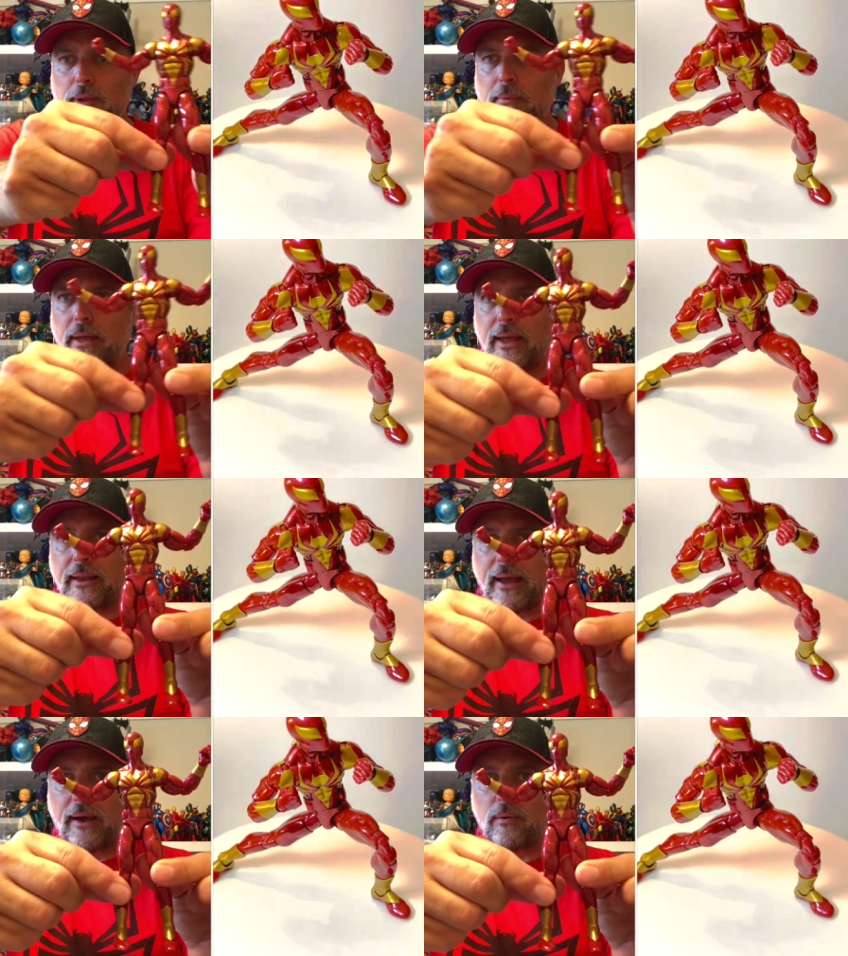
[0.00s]
in there
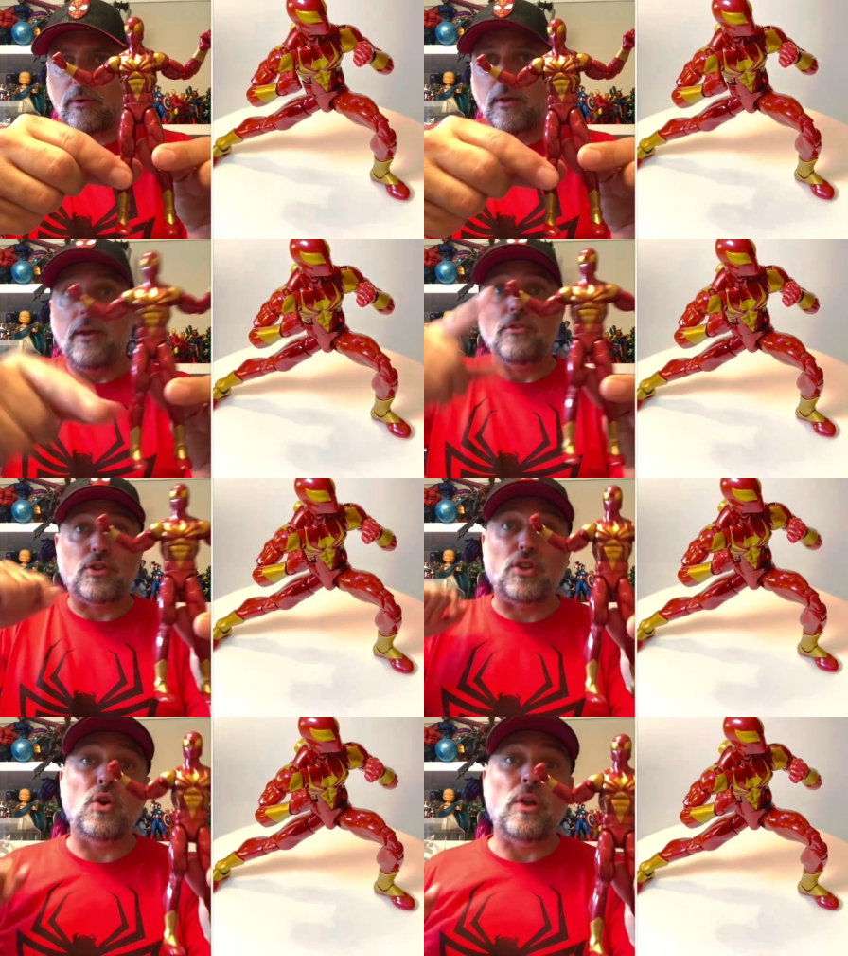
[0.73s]
now.
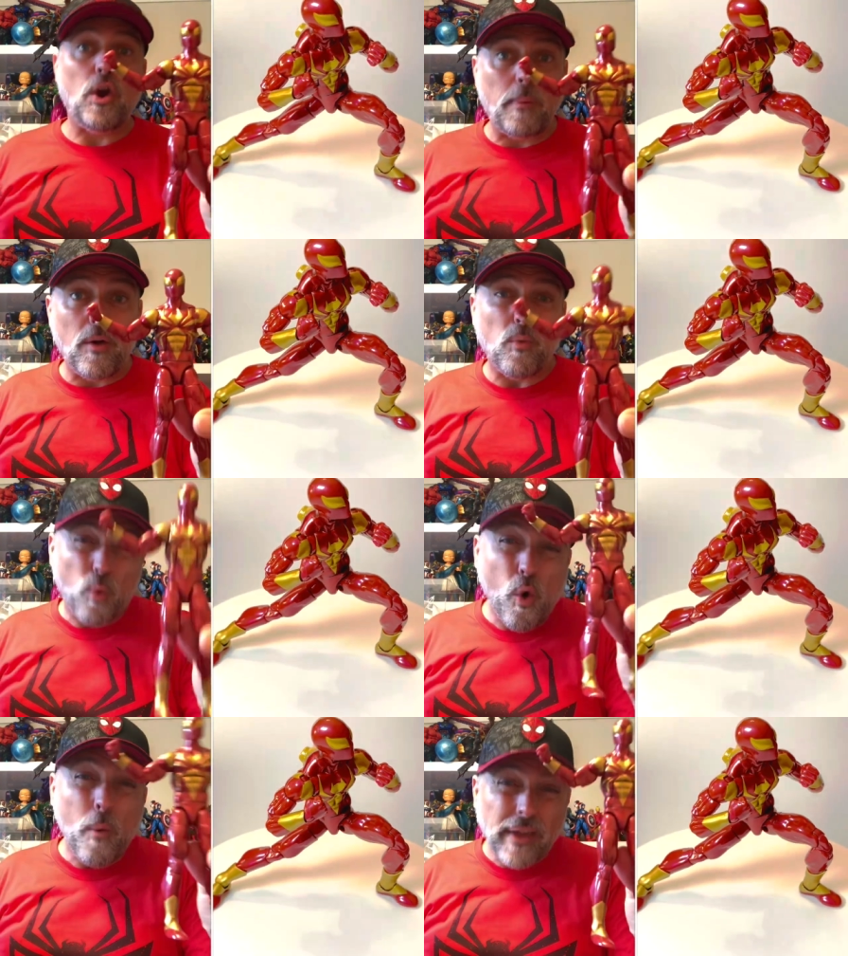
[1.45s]
Just going to do a little bit
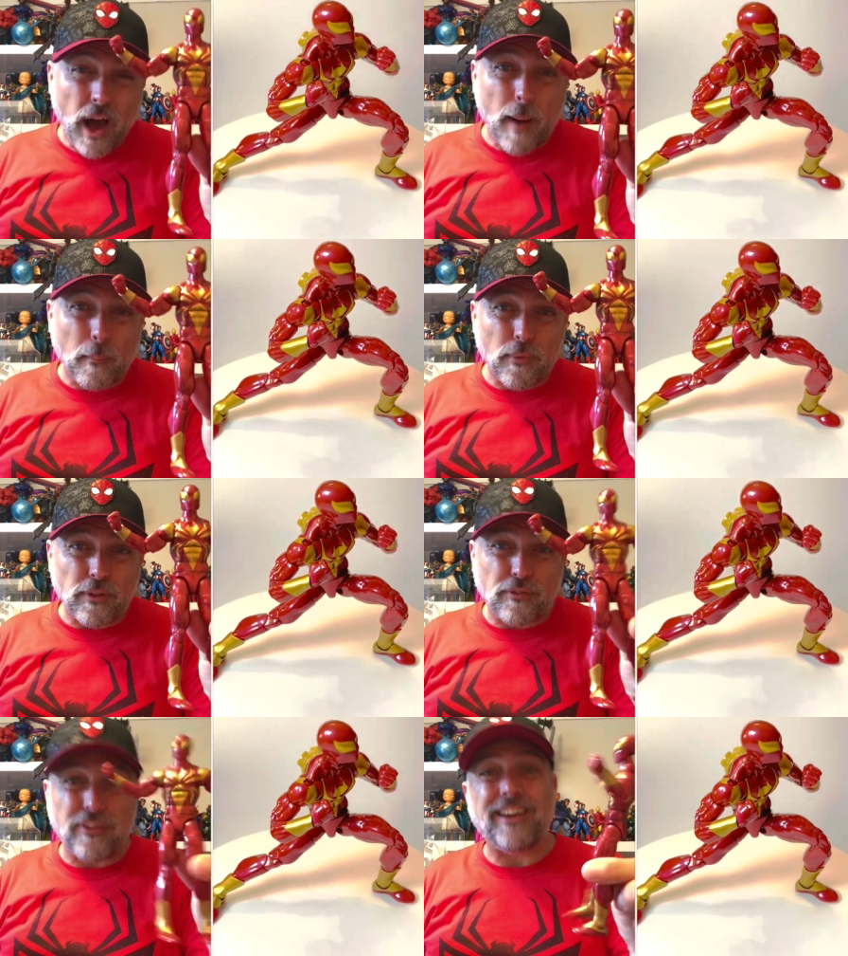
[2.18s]
warming up with
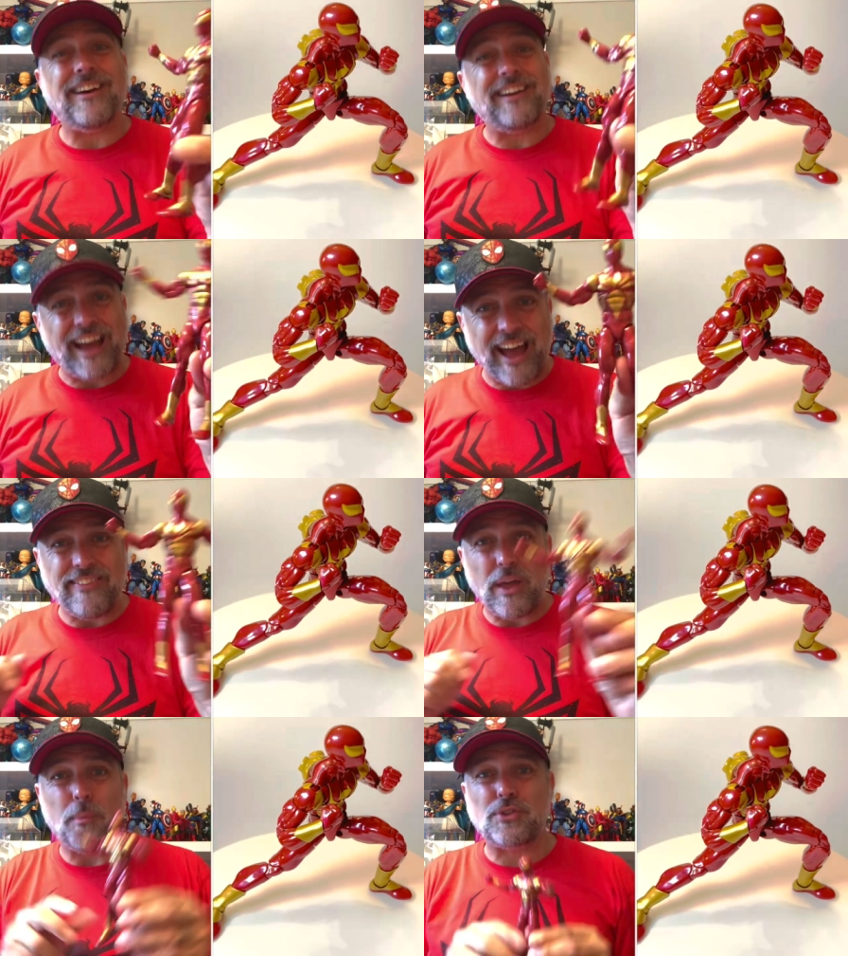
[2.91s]
this figure.
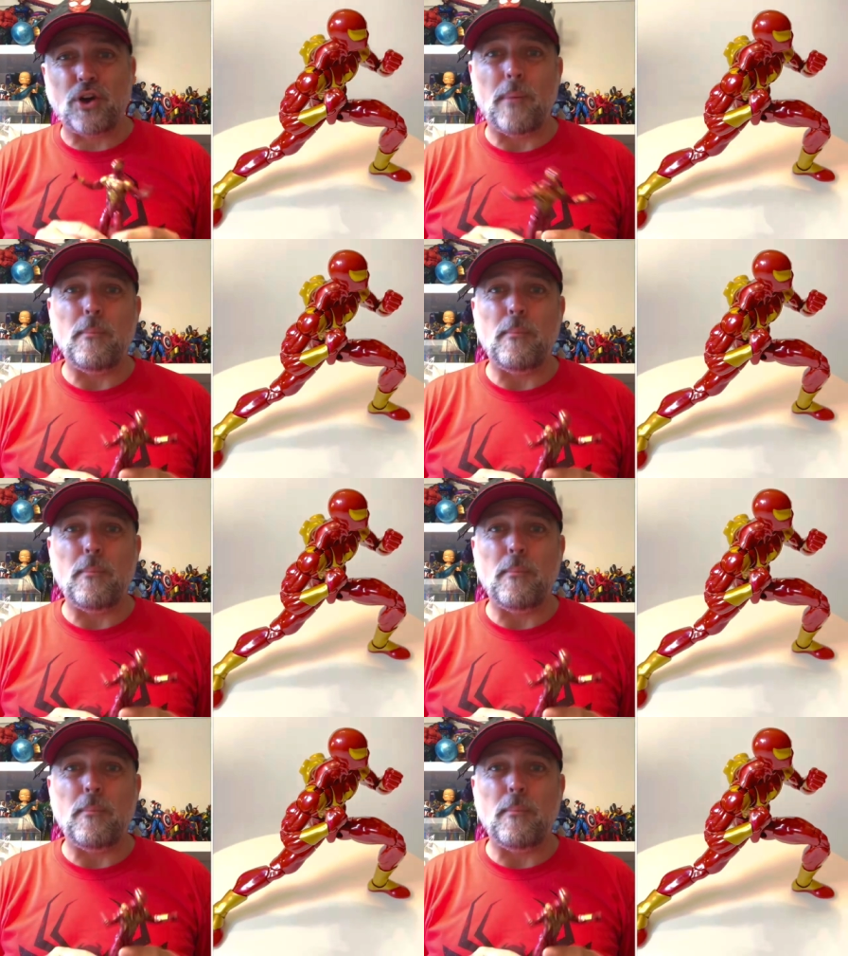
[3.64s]
And then we'll start